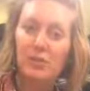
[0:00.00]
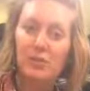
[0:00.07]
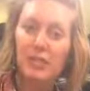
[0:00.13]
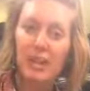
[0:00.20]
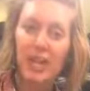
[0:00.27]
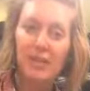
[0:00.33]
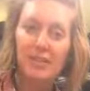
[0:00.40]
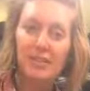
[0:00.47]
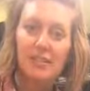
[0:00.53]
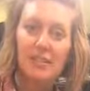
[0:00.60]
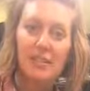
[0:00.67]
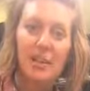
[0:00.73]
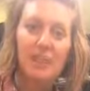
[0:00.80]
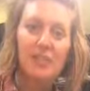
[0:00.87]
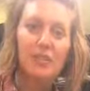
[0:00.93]
tonight,
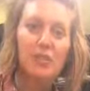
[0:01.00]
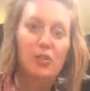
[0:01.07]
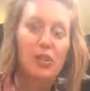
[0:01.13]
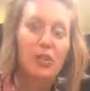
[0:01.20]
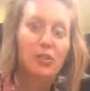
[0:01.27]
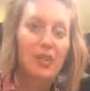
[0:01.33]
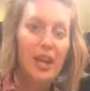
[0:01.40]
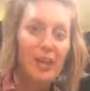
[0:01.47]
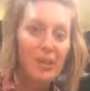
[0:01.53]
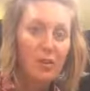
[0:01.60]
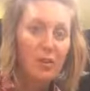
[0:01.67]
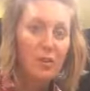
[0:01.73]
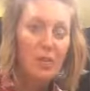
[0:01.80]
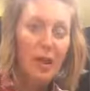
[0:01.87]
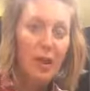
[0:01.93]
so you can check
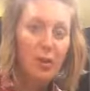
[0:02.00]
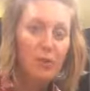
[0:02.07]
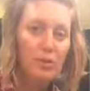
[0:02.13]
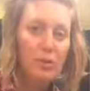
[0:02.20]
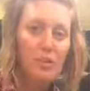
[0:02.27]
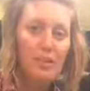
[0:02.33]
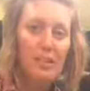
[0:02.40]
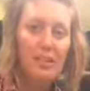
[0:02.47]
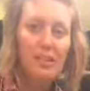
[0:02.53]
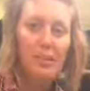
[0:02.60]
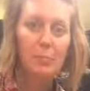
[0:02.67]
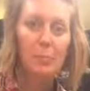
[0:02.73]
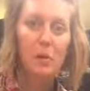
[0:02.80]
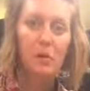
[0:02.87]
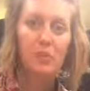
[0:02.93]
those out in the
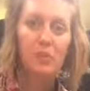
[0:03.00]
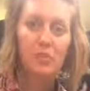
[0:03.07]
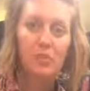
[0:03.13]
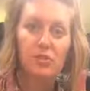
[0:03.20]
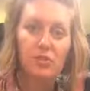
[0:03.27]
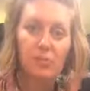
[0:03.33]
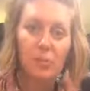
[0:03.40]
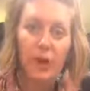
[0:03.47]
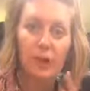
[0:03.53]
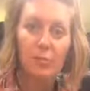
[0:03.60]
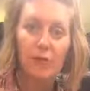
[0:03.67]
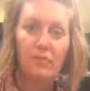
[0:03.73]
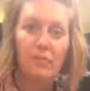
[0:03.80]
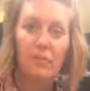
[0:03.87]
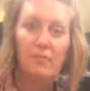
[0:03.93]
post just right
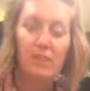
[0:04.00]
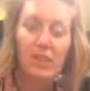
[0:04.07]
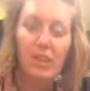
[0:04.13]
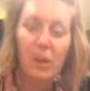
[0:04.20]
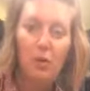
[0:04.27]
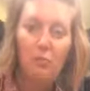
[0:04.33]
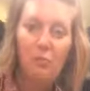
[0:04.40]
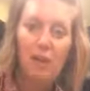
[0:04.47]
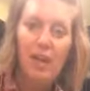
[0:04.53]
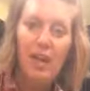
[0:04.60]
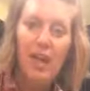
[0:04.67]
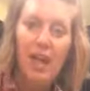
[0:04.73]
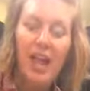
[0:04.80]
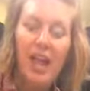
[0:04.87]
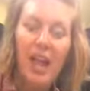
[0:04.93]
above this video.
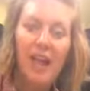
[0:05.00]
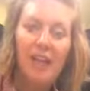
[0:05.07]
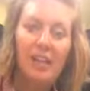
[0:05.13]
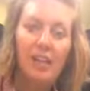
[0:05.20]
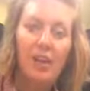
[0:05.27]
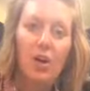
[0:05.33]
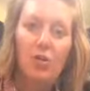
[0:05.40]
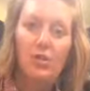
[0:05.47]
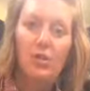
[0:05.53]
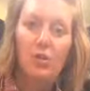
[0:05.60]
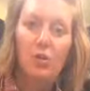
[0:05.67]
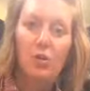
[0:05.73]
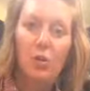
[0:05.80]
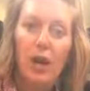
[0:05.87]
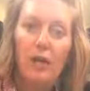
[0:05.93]
And then
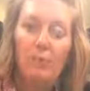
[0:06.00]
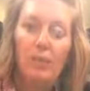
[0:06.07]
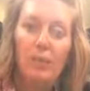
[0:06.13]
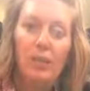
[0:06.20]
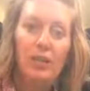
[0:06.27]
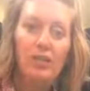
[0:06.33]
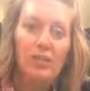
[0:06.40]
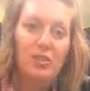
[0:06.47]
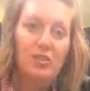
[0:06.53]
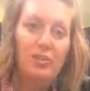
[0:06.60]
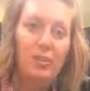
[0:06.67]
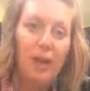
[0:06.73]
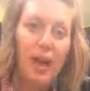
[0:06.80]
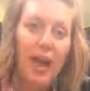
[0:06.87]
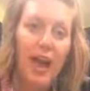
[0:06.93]
also I'm going
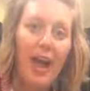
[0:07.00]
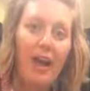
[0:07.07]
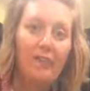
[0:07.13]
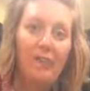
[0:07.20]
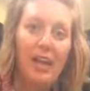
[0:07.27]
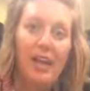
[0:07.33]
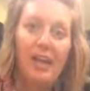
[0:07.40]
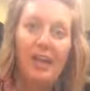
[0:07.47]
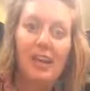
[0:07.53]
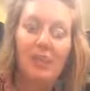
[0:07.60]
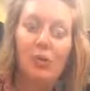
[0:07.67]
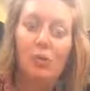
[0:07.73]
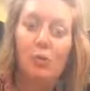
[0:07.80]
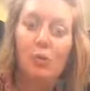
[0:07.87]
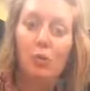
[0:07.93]
to have a
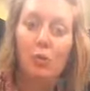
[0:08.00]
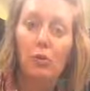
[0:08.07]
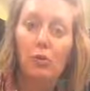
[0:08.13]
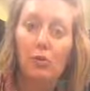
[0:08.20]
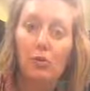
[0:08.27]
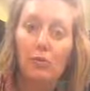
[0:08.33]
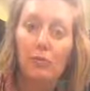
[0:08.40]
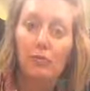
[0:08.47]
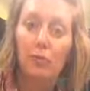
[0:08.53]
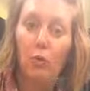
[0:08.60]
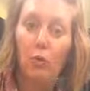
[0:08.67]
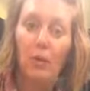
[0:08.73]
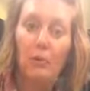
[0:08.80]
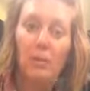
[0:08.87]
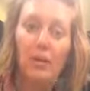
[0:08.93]
Google
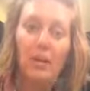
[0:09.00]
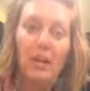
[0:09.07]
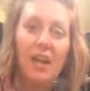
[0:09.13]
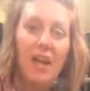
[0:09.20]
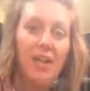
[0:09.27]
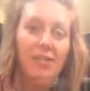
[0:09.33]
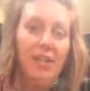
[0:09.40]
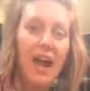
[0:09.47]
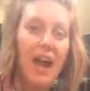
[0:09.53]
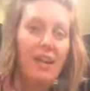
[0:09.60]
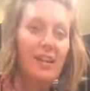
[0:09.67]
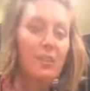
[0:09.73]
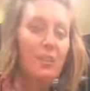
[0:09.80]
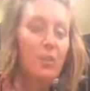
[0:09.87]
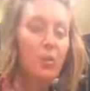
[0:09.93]
form that
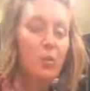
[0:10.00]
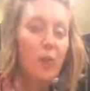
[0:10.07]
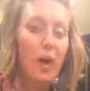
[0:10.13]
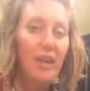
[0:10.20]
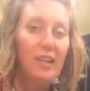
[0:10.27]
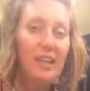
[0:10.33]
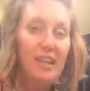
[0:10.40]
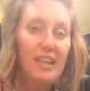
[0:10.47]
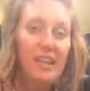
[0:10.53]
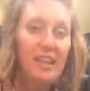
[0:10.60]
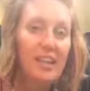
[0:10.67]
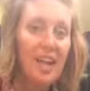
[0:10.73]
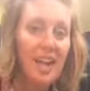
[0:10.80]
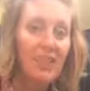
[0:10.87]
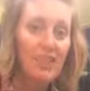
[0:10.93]
if you want to get
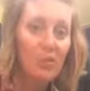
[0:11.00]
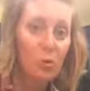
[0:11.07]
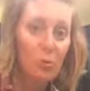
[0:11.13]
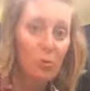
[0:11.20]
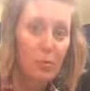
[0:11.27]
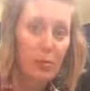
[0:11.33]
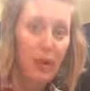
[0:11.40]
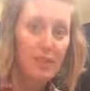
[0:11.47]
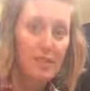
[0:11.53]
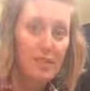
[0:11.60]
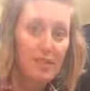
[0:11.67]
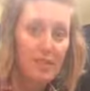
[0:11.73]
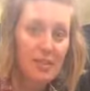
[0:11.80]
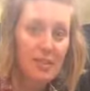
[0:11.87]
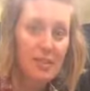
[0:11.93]
in on the door
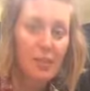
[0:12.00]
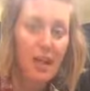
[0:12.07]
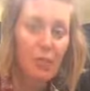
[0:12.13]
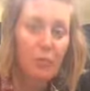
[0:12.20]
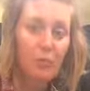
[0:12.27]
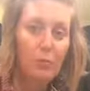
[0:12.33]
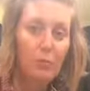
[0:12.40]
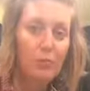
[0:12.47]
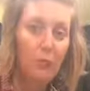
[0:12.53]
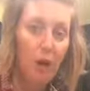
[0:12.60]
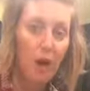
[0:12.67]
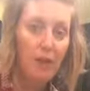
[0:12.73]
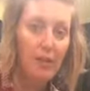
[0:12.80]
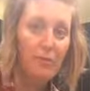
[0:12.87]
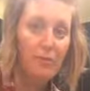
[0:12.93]
prizes that I will be
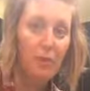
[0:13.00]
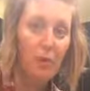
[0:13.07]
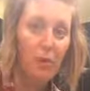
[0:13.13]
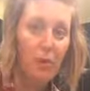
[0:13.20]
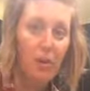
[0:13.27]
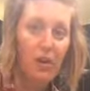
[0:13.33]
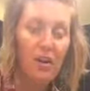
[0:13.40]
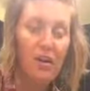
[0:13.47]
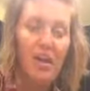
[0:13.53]
drawing for,